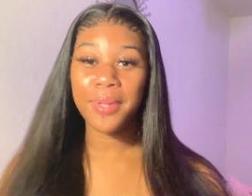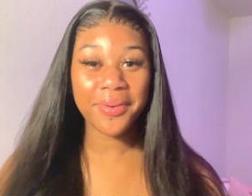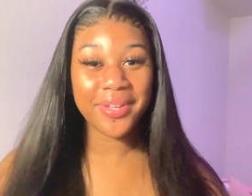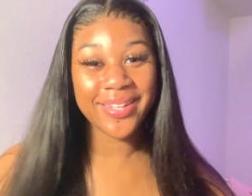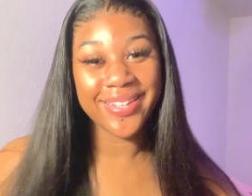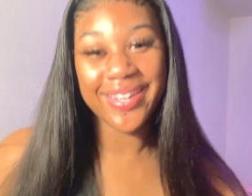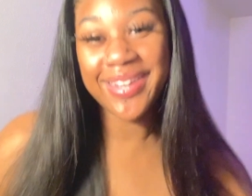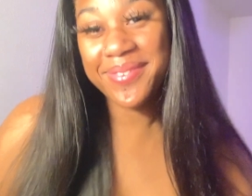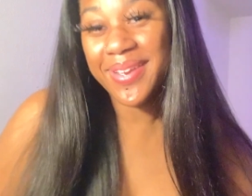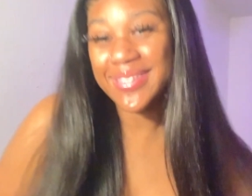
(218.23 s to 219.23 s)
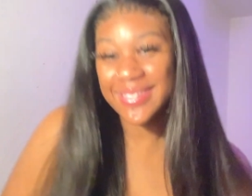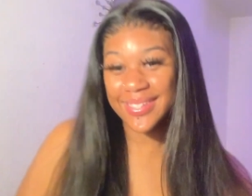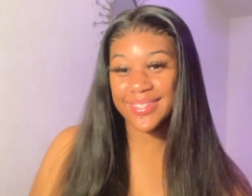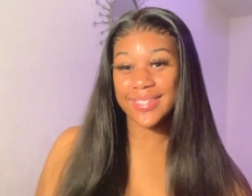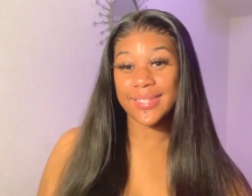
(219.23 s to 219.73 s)
Period. Anyway, let's
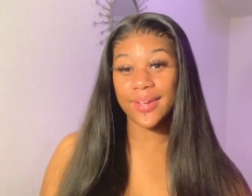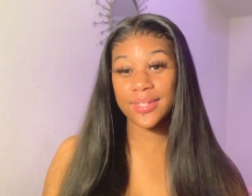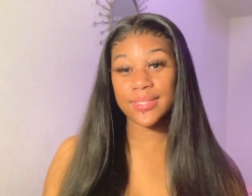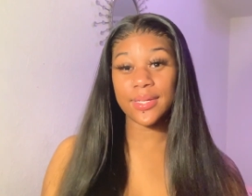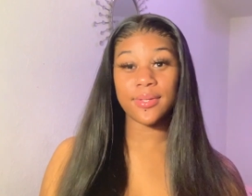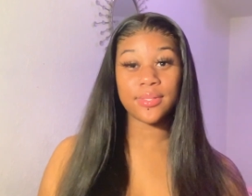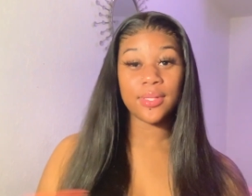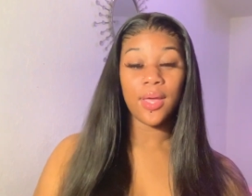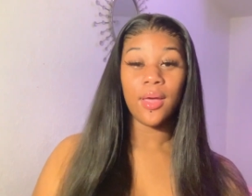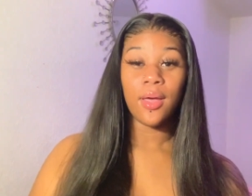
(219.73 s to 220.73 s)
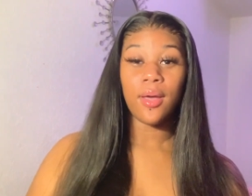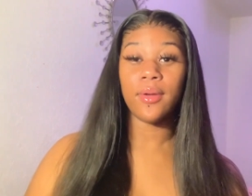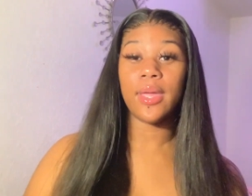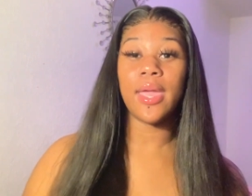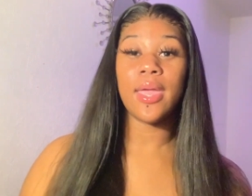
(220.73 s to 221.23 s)
get into the hair details.
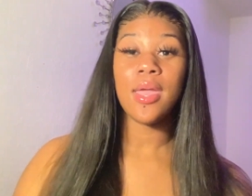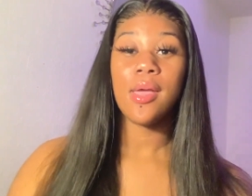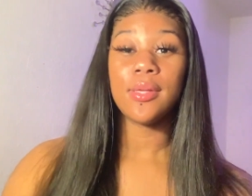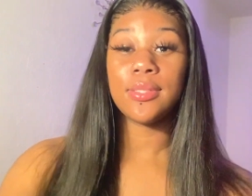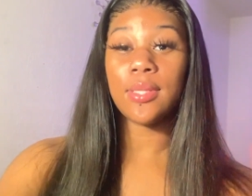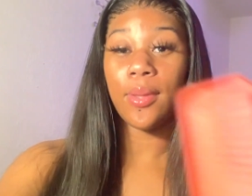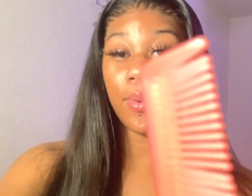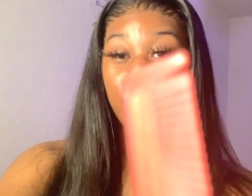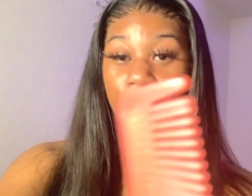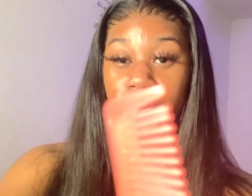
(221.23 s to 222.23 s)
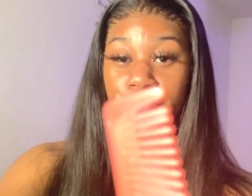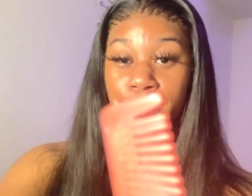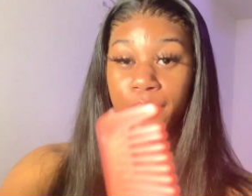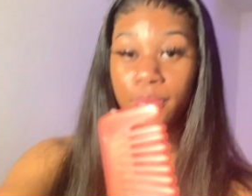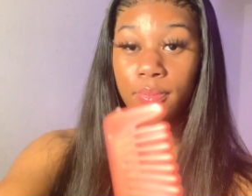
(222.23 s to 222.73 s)
Okay, so
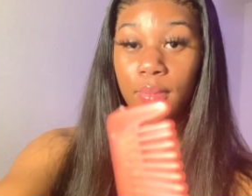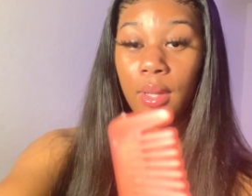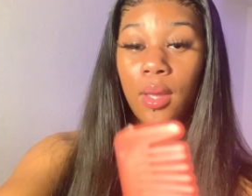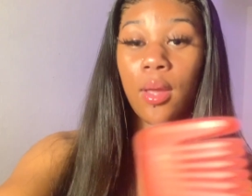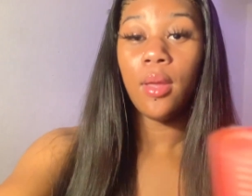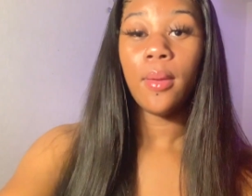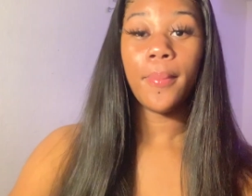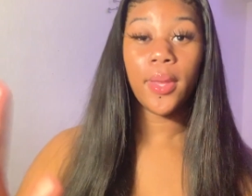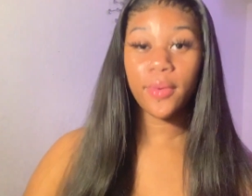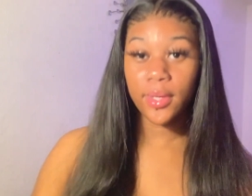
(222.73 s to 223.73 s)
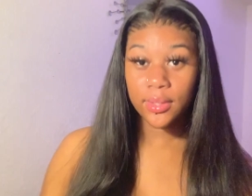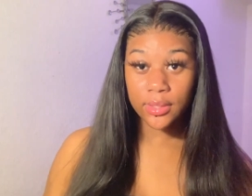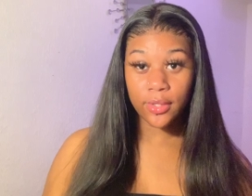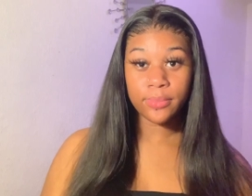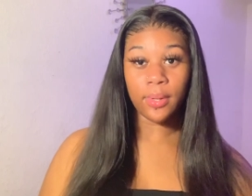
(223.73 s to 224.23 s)
period, this
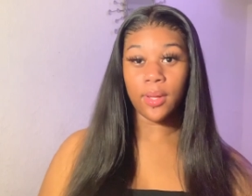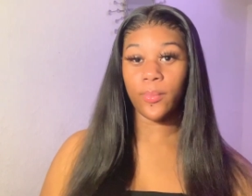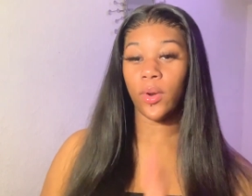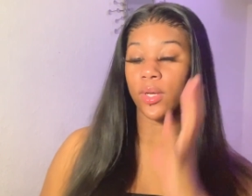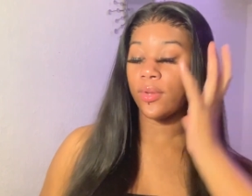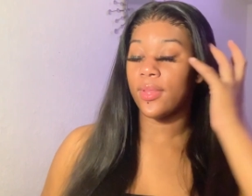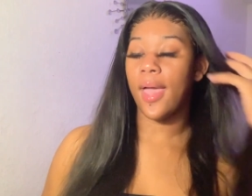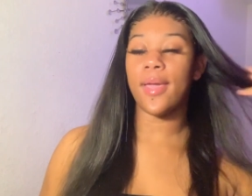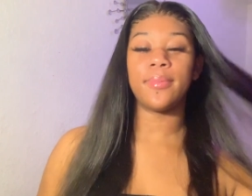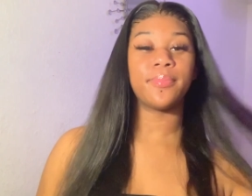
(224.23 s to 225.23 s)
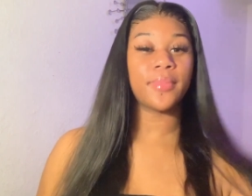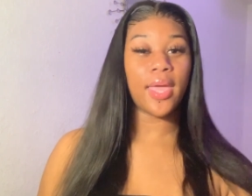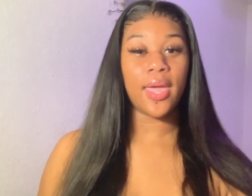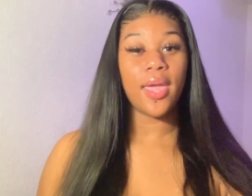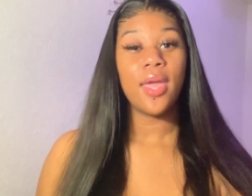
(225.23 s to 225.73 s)
hair is bomb. You already know that.
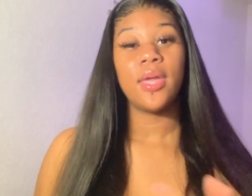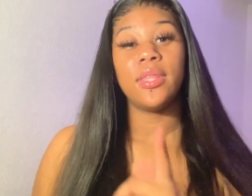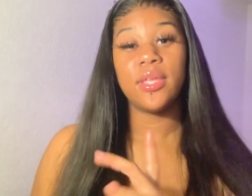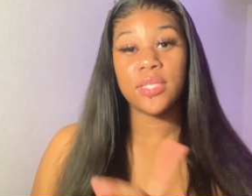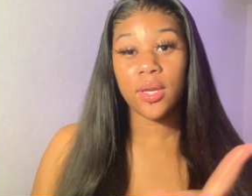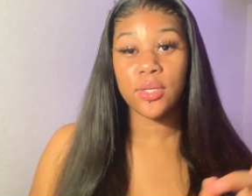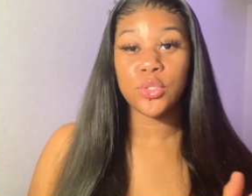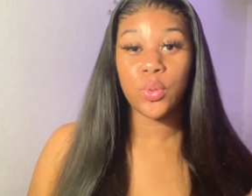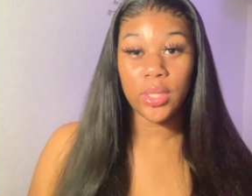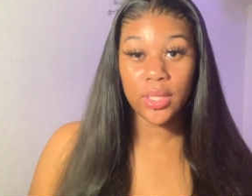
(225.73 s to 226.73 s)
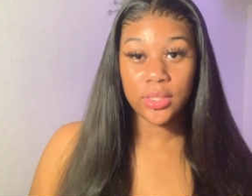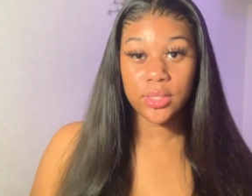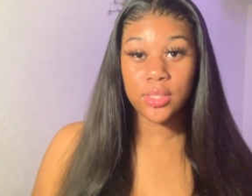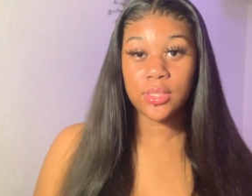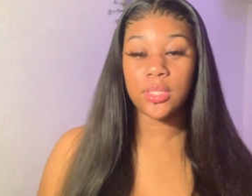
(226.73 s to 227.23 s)
Okay, this hair is 20
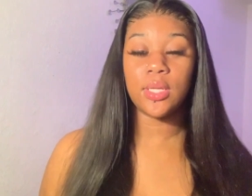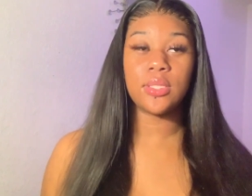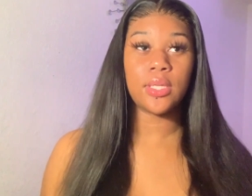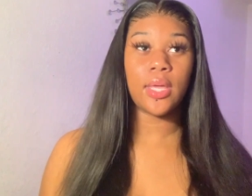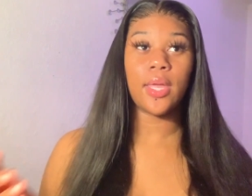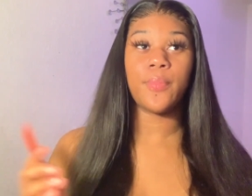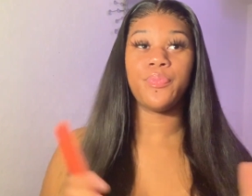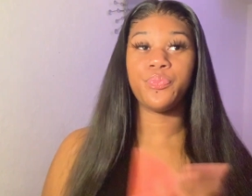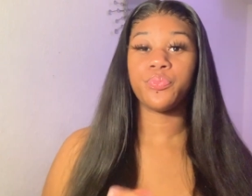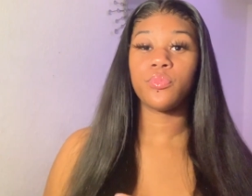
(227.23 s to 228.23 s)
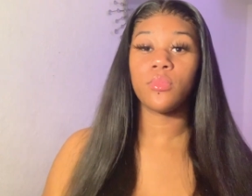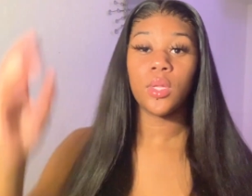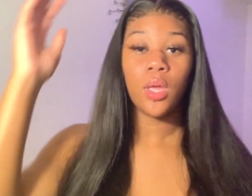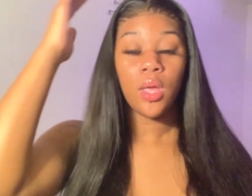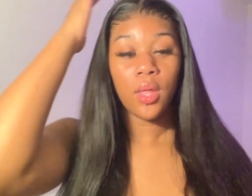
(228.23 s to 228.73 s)
inches. It's a
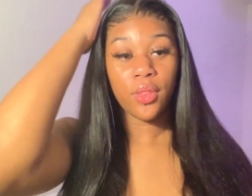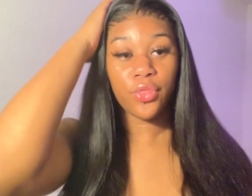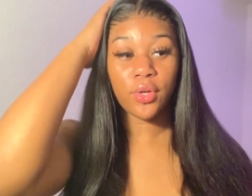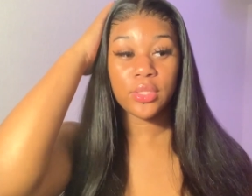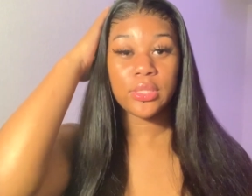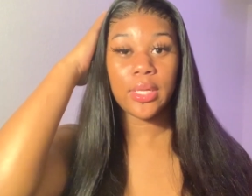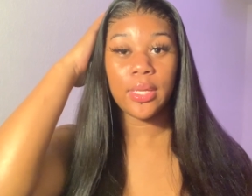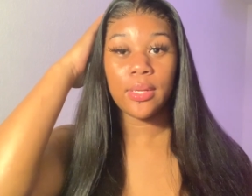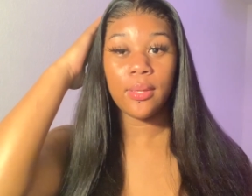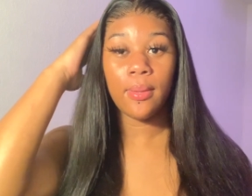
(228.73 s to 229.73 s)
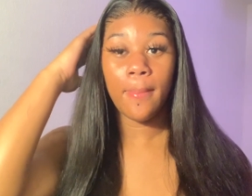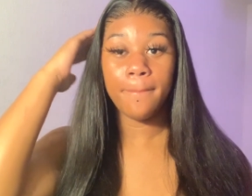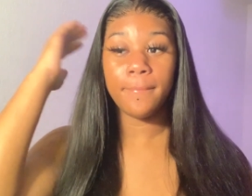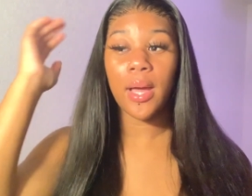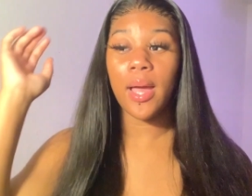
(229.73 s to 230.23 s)
13
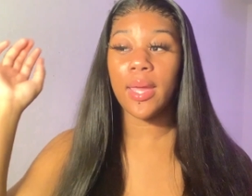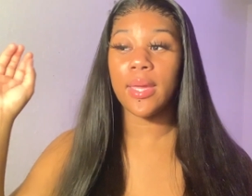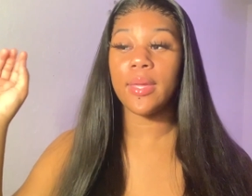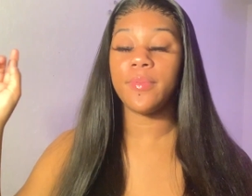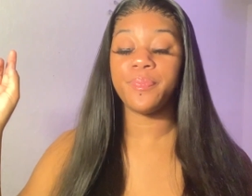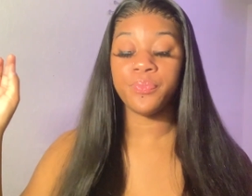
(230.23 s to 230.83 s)
by